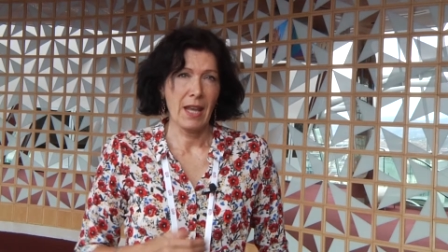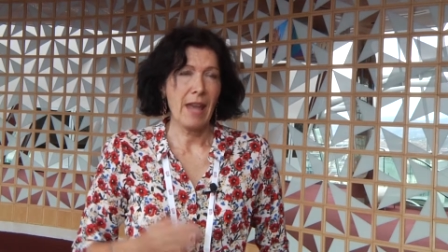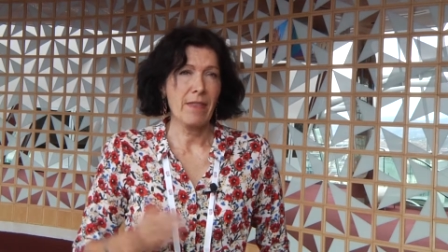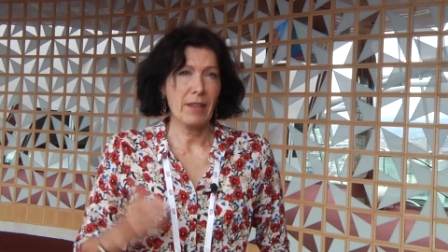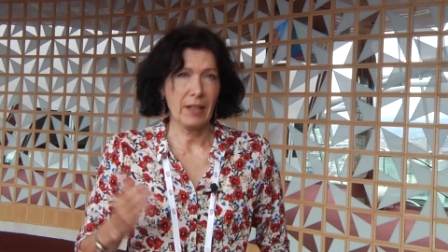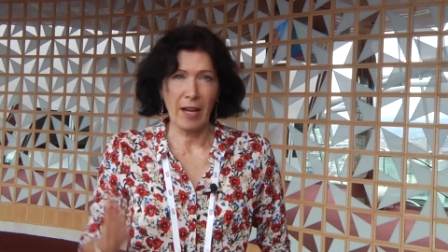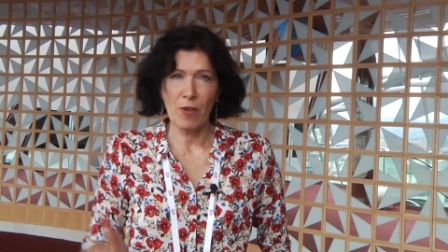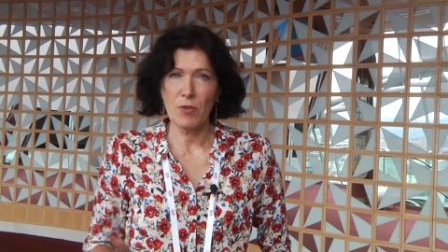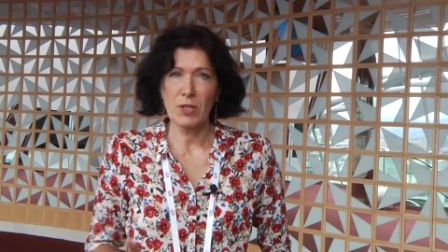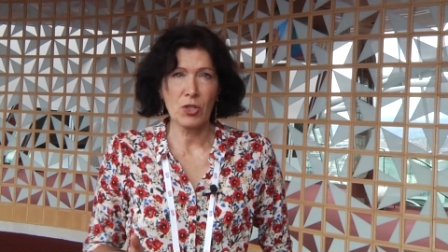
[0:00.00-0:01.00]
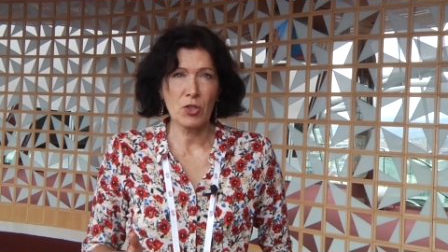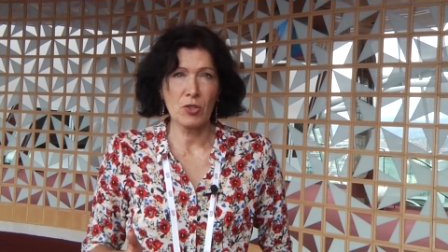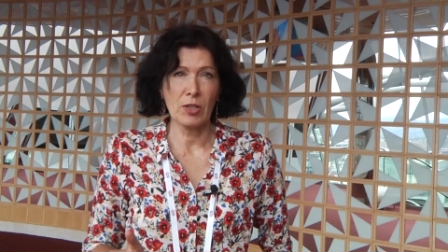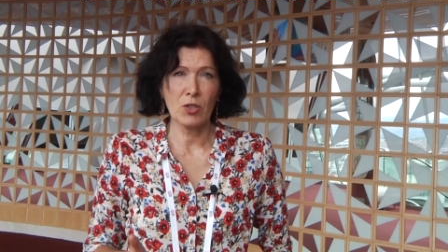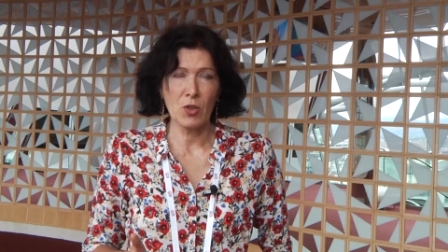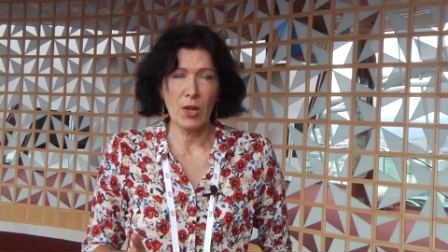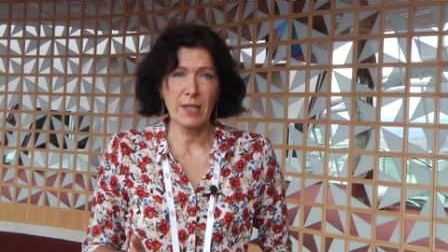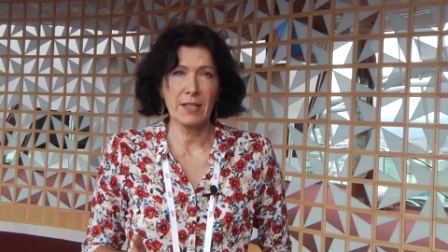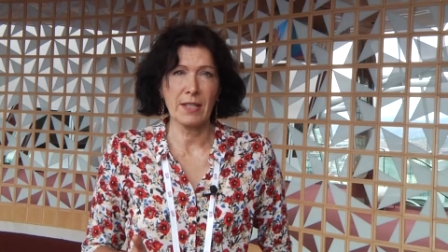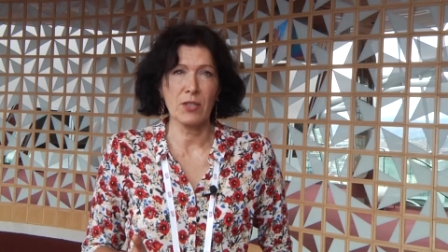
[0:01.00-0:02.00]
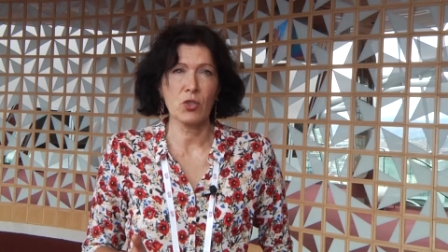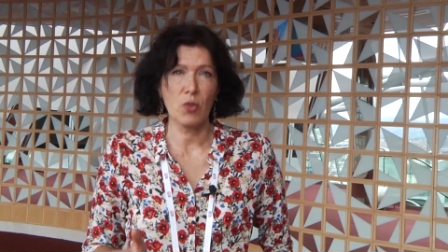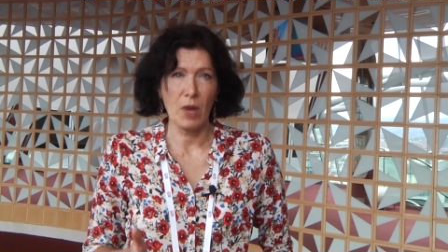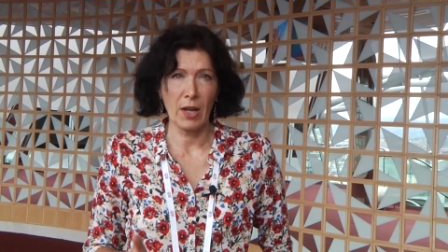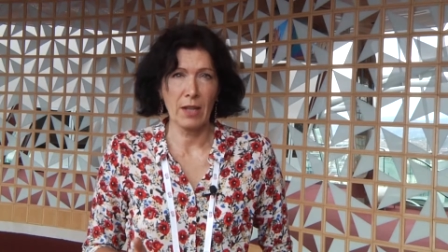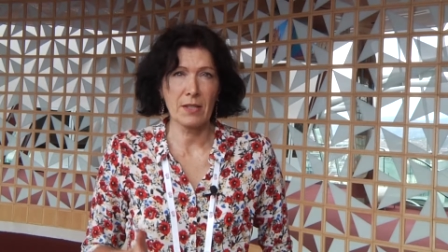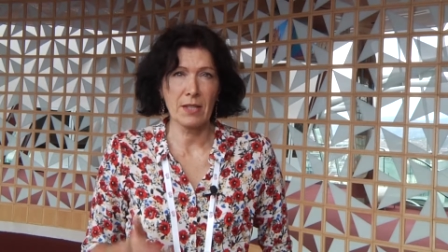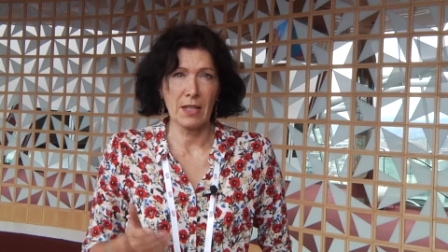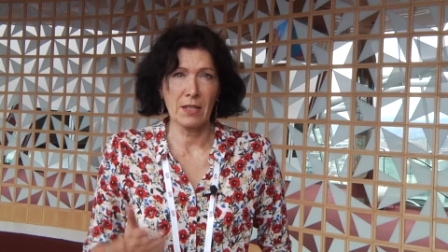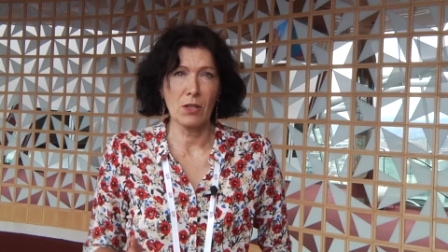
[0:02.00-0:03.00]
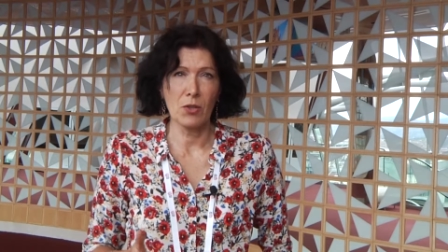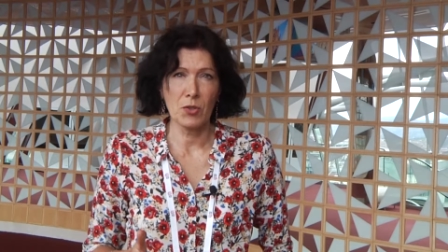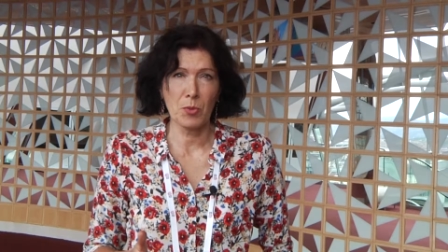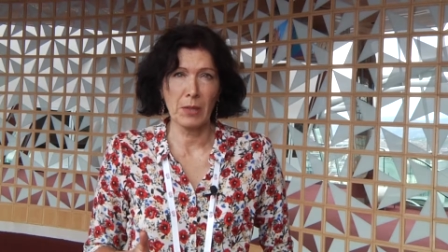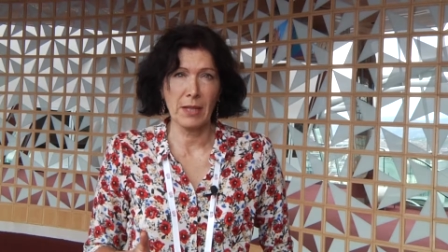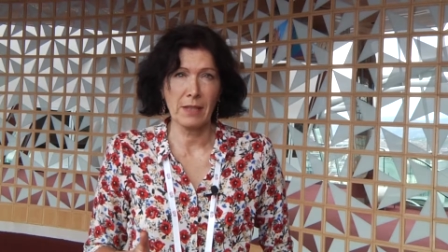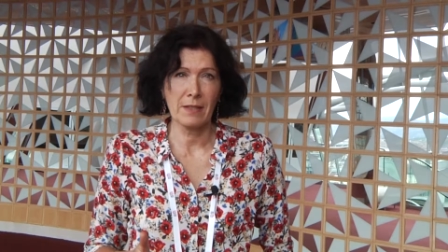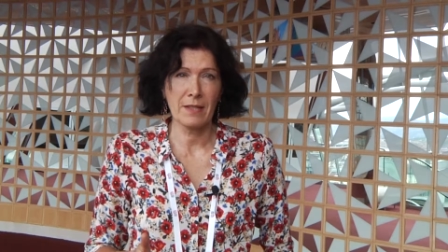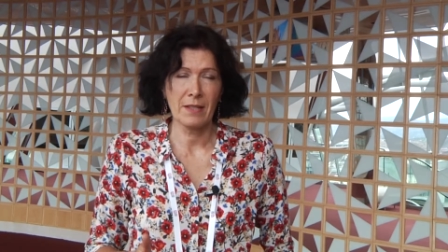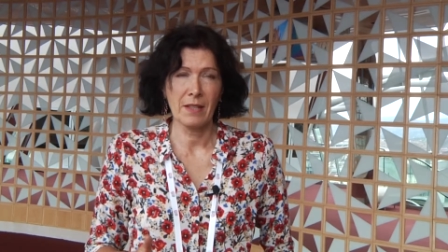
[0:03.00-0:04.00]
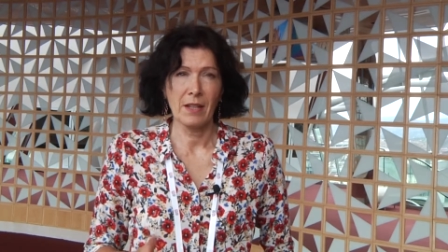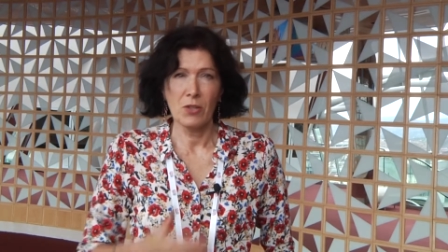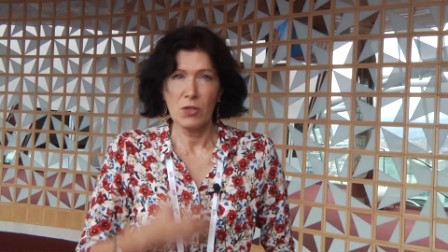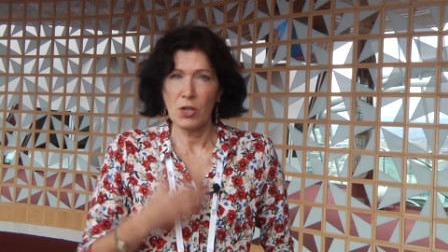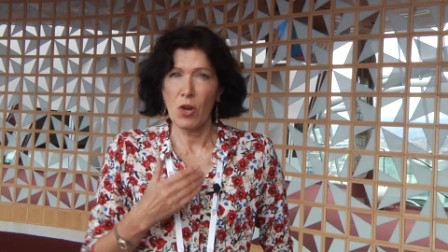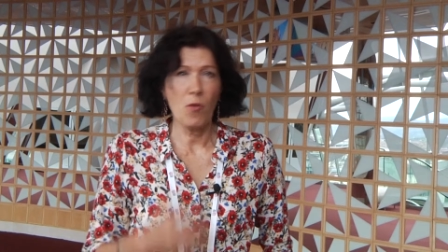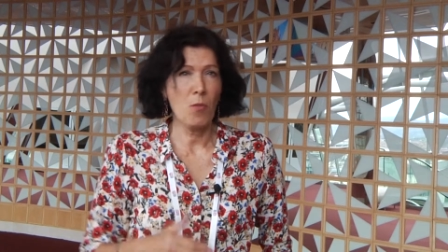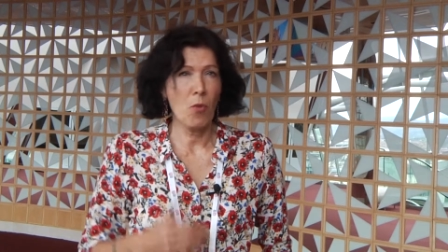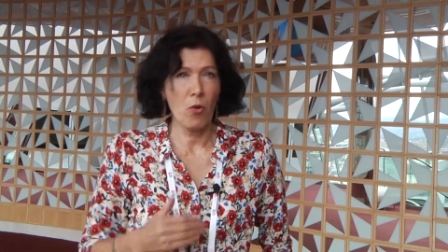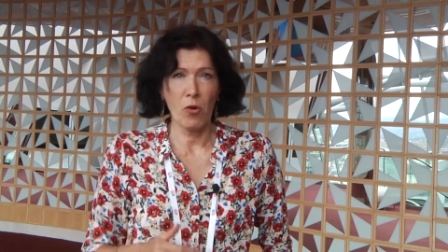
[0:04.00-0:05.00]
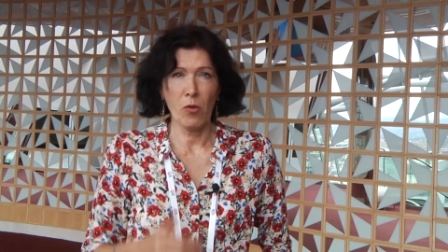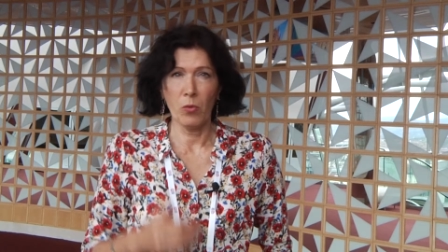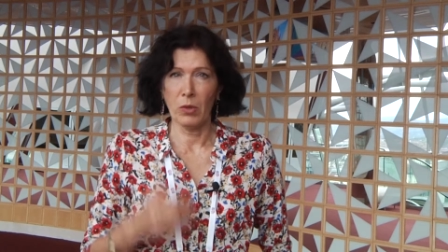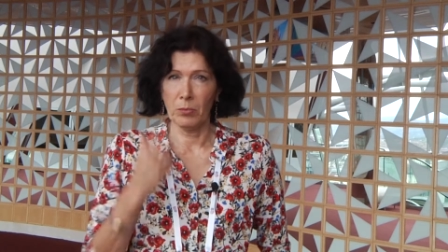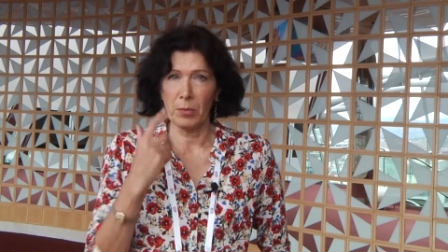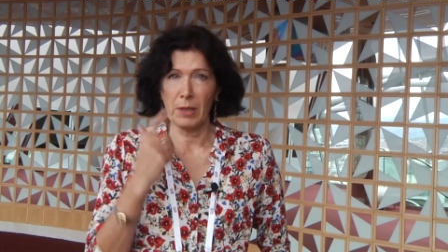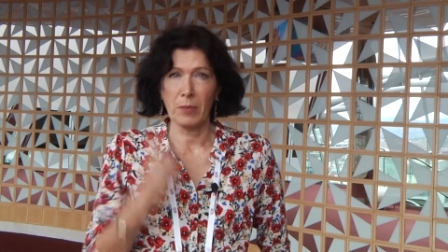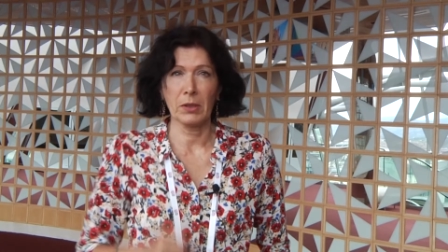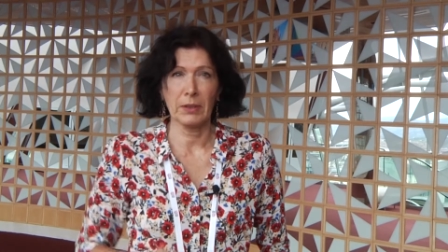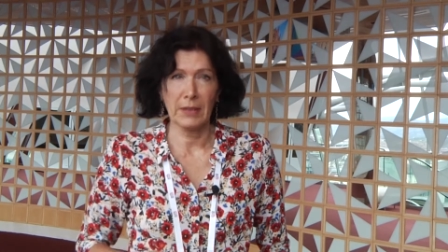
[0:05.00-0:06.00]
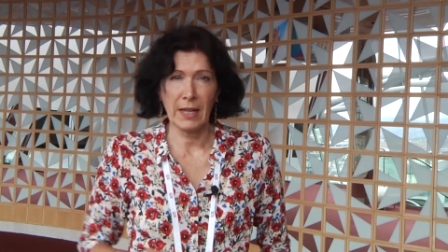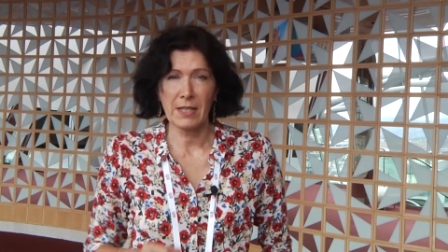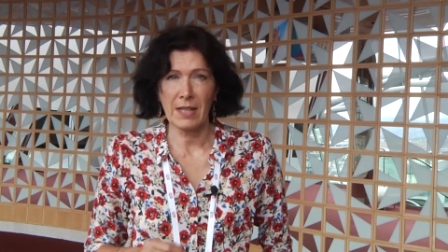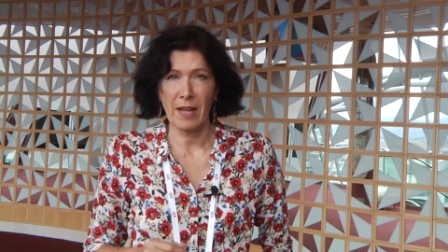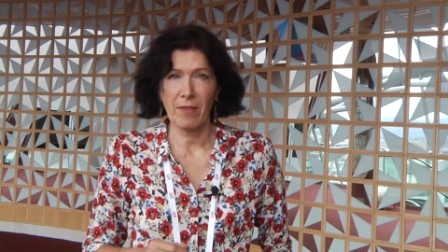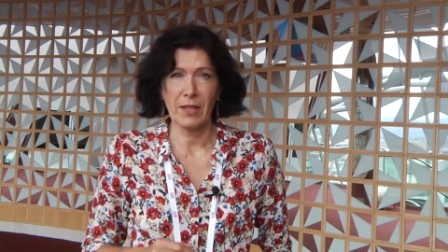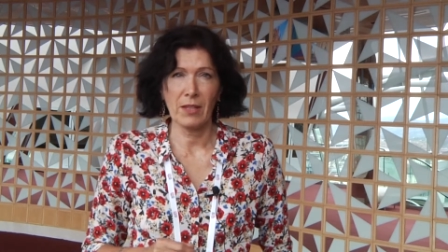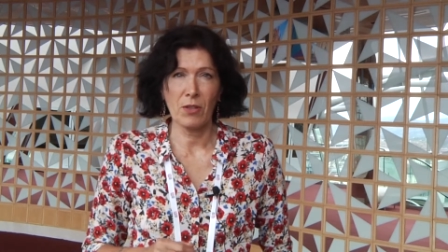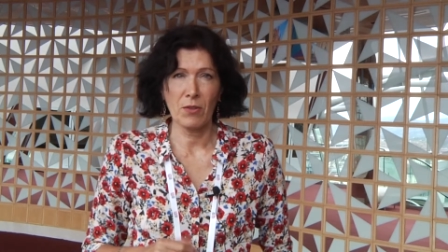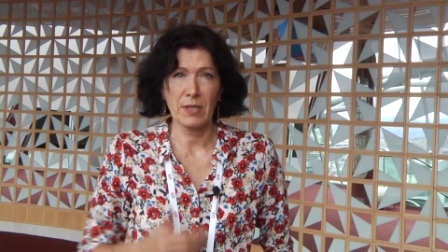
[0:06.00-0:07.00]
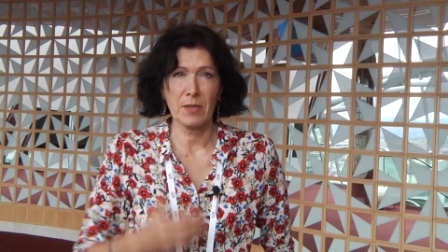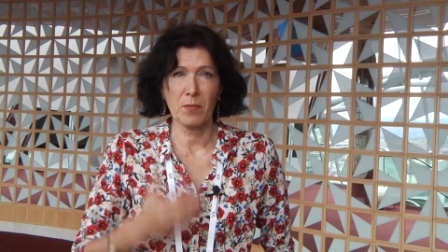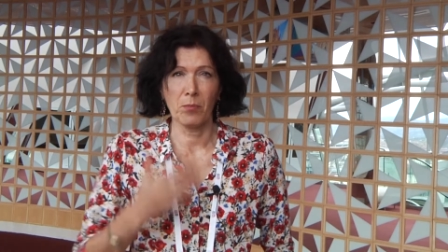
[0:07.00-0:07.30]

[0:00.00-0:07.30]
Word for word: And the current interest is trials in nosebleeds. No more will people need to have their noses